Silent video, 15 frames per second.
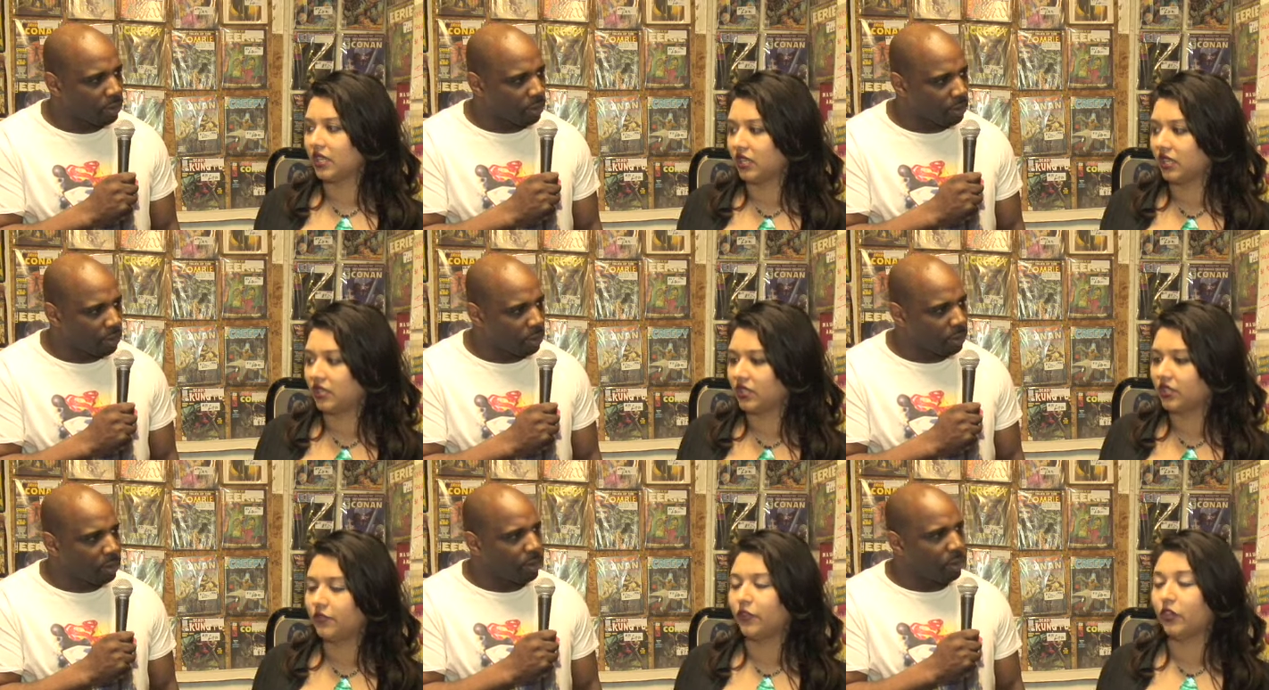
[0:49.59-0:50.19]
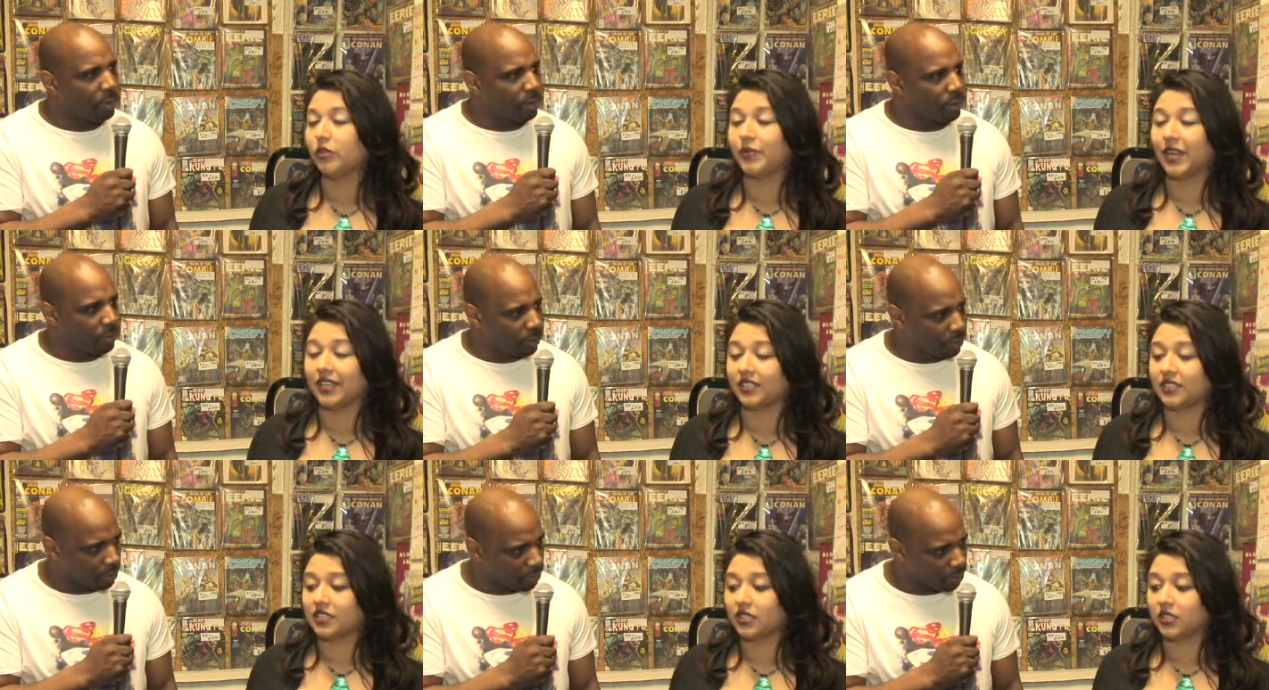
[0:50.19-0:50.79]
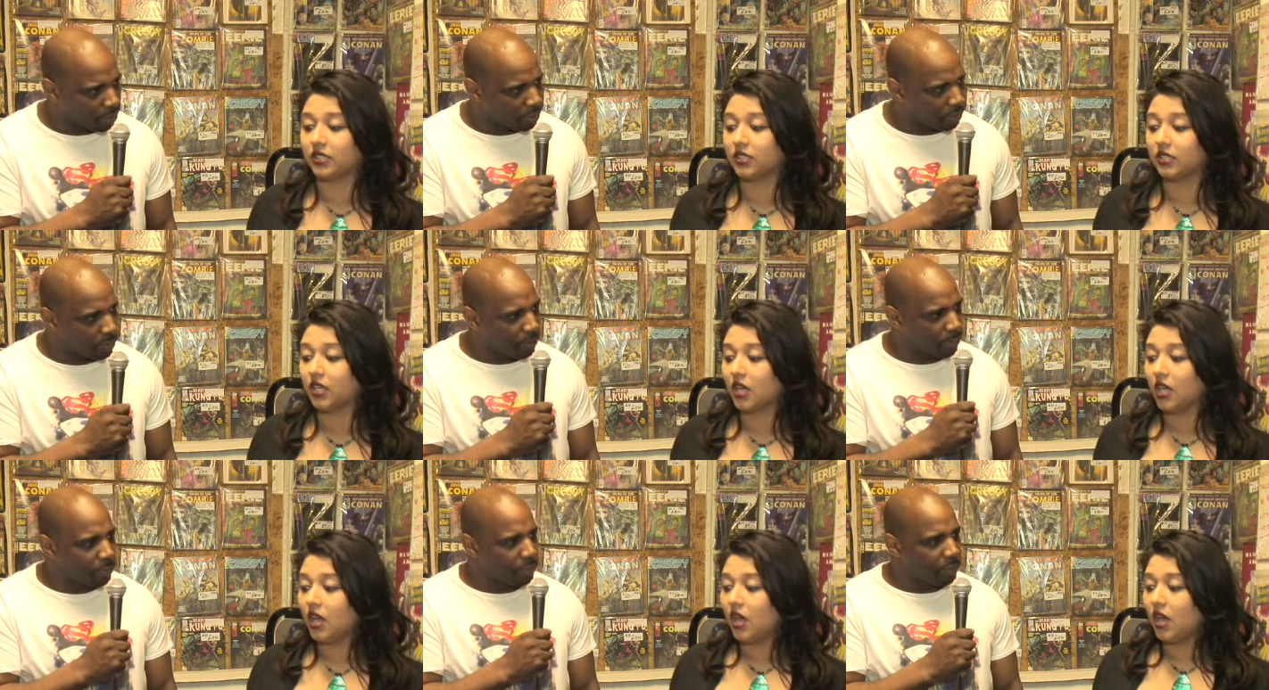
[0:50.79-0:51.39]
Speaker 1: inks, fully painted,
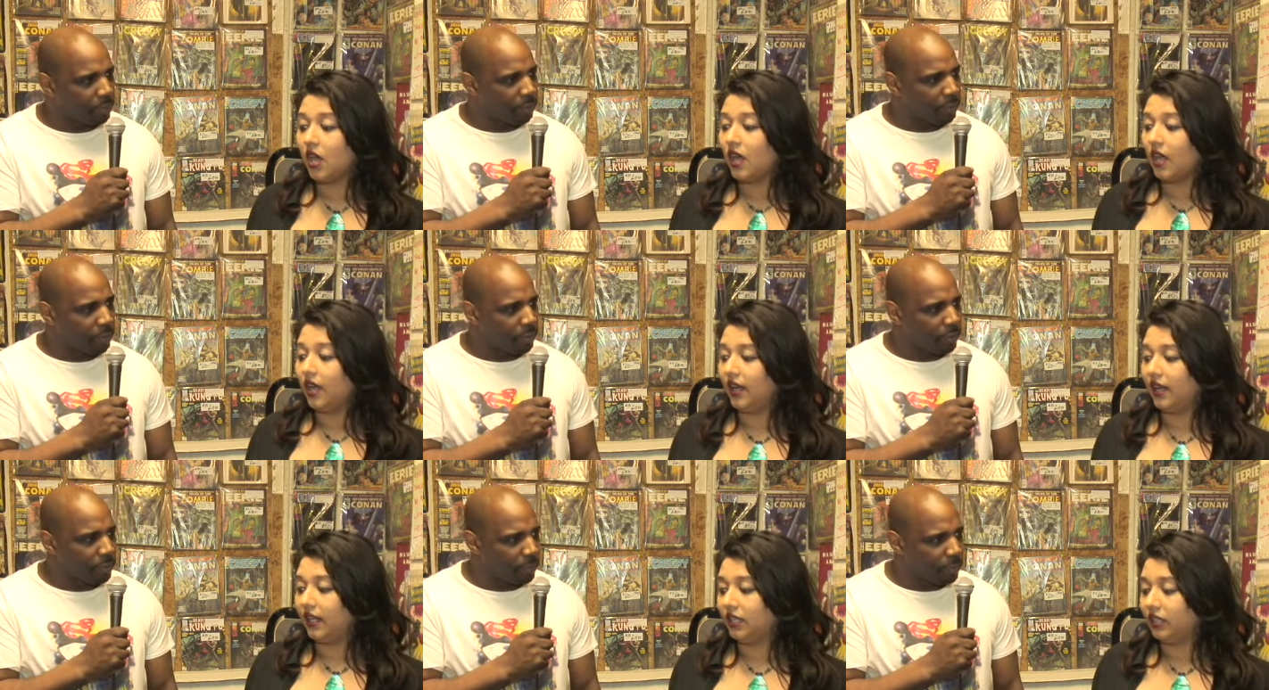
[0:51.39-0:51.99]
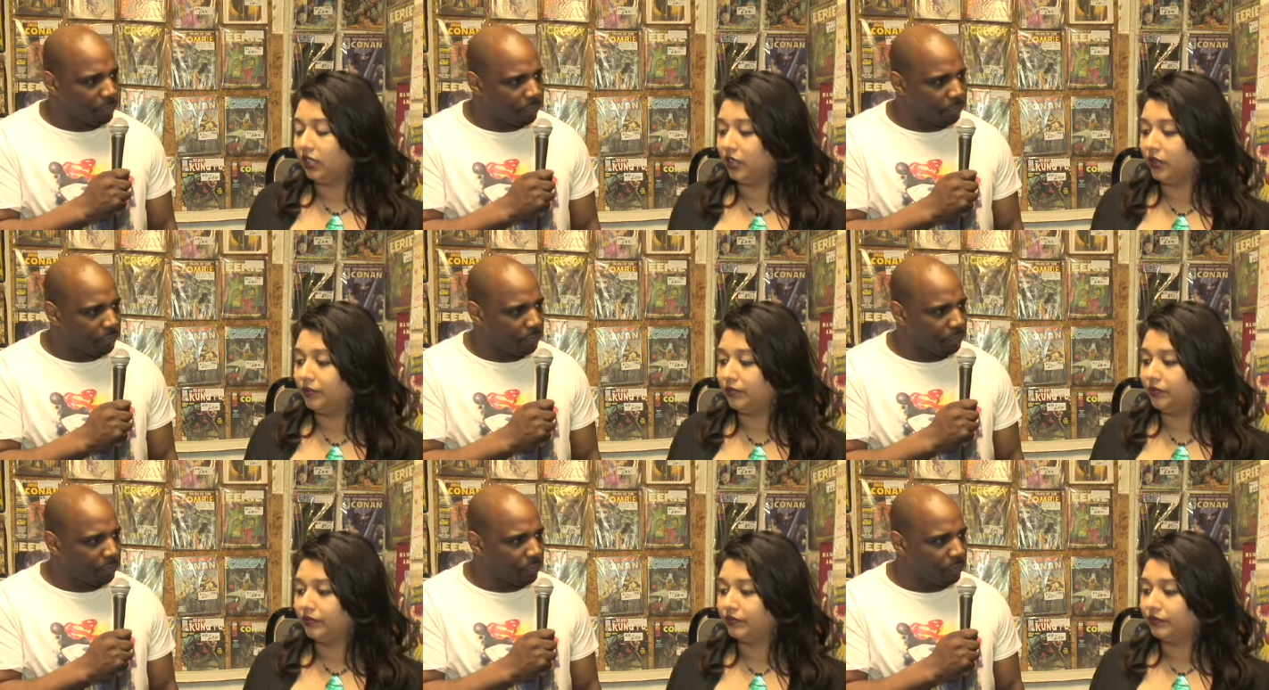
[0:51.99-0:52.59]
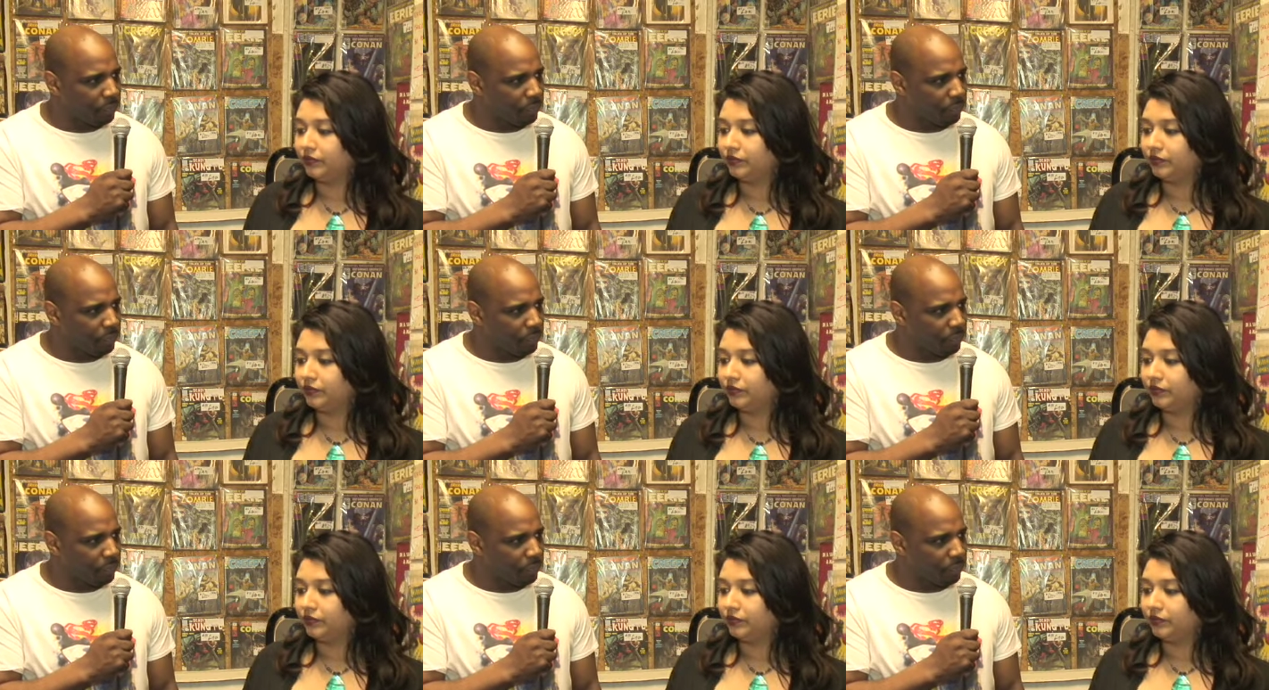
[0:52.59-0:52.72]
um,